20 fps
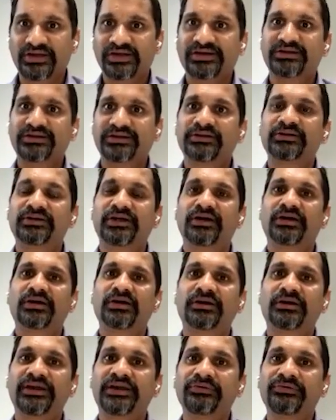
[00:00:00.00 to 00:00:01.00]
And
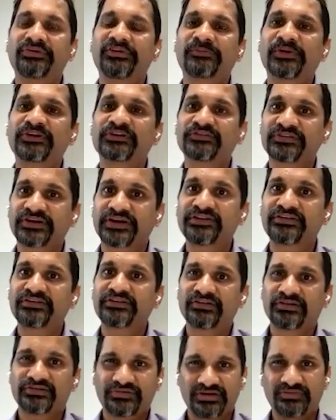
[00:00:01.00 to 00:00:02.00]
in respect of credit
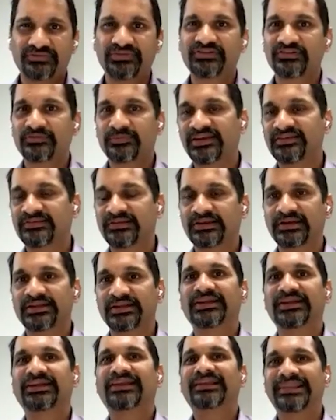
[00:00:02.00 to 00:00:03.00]
structuring, which is
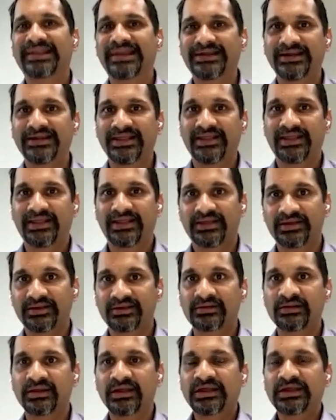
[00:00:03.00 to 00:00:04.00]
basically lending
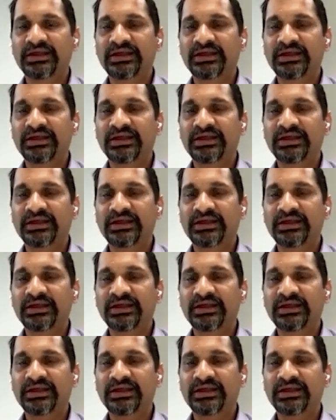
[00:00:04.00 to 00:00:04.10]
and